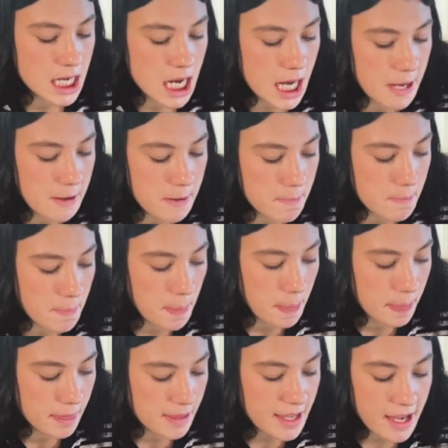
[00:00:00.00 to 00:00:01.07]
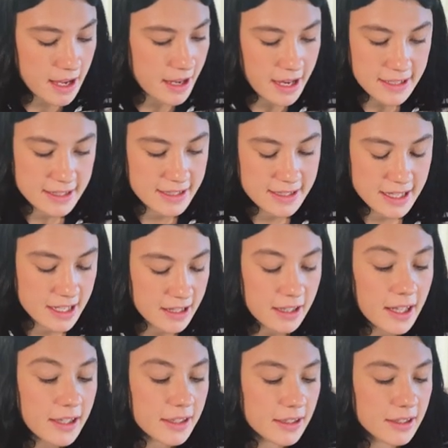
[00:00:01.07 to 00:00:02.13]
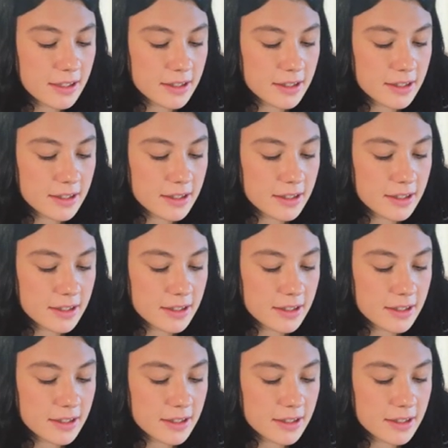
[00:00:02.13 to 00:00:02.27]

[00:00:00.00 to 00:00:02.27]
I just think like